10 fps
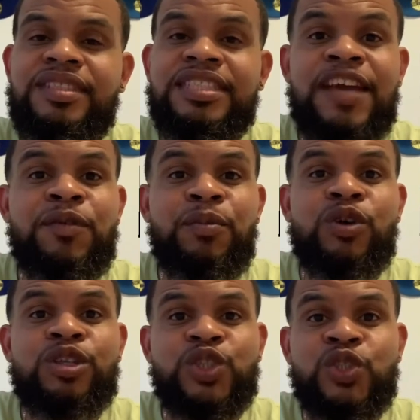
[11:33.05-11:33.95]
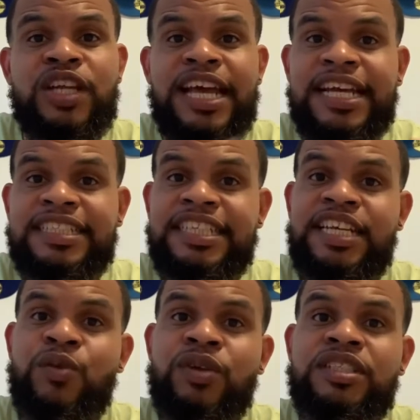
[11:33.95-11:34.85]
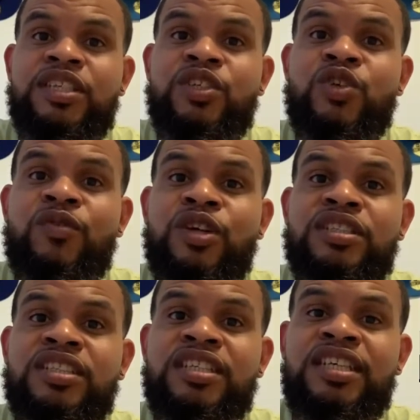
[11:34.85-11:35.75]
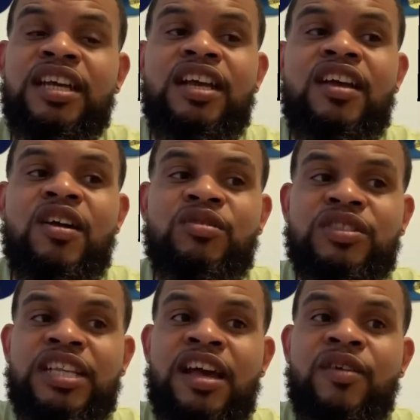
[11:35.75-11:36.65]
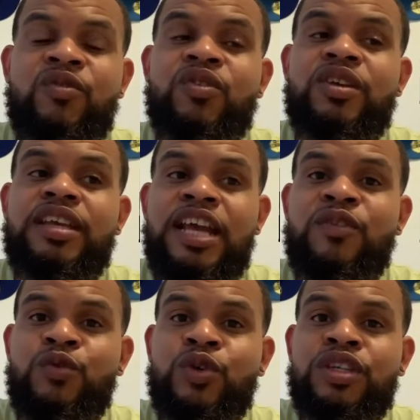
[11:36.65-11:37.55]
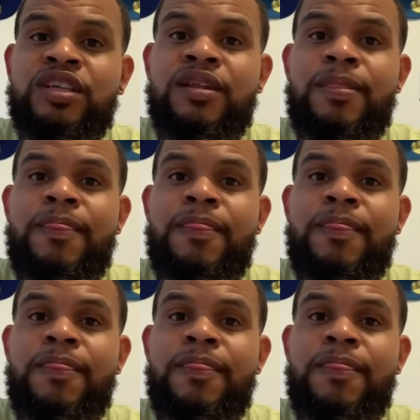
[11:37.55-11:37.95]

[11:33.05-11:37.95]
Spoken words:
Kevin Porter Jr., like I said, he went to the University of Southern California,